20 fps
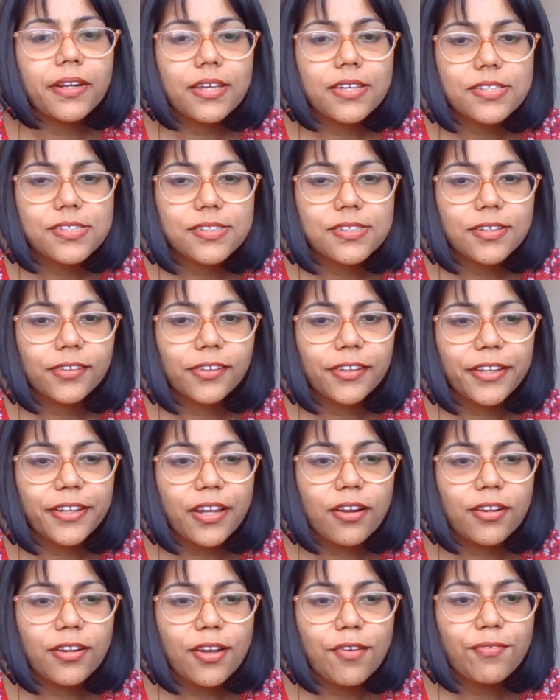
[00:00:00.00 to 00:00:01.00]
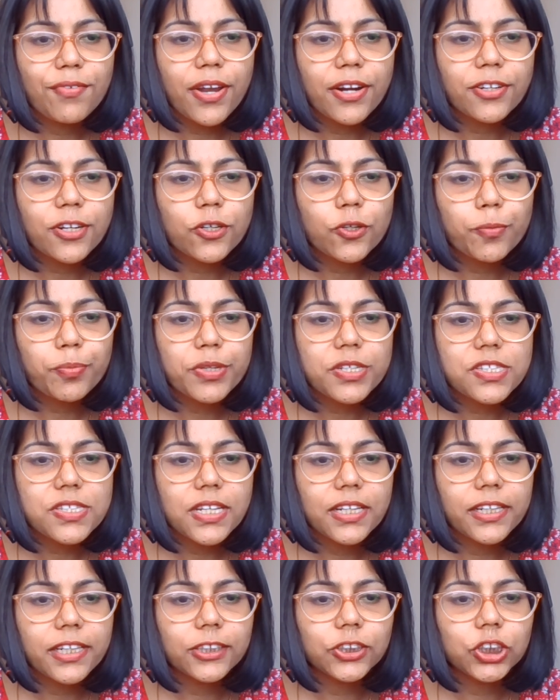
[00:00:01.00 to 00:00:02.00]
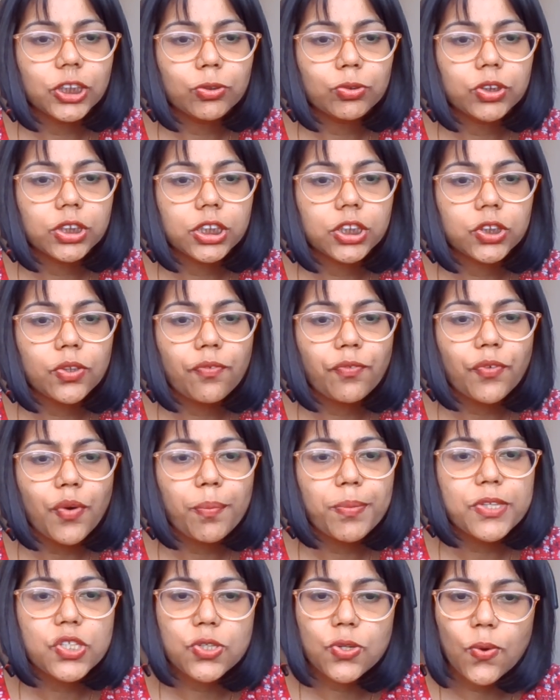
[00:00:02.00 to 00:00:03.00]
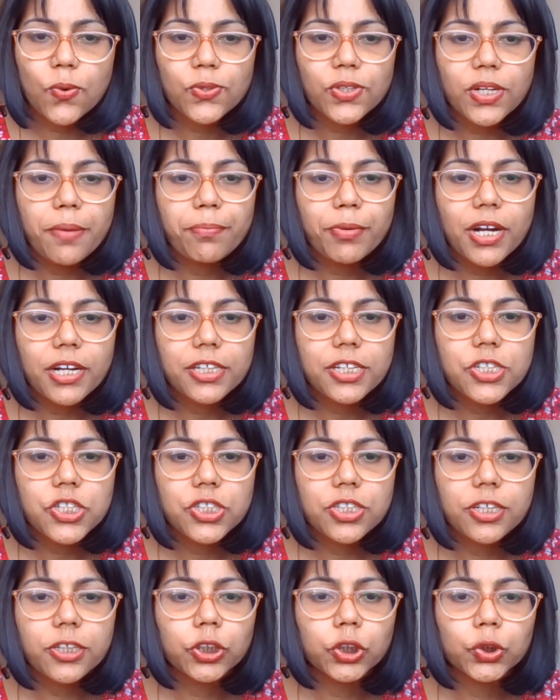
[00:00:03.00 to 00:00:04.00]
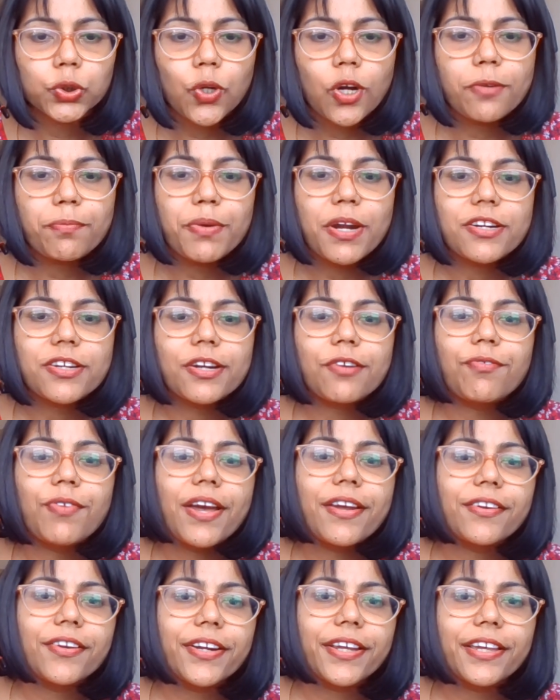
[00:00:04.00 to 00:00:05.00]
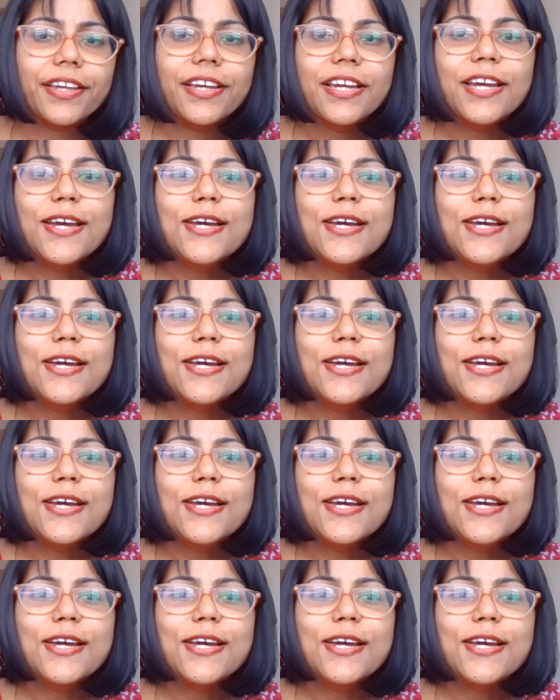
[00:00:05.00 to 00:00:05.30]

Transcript: is certainly a love letter to Brazilian Jiu Jitsu from its longtime practitioner, Sean Patrick Flanery.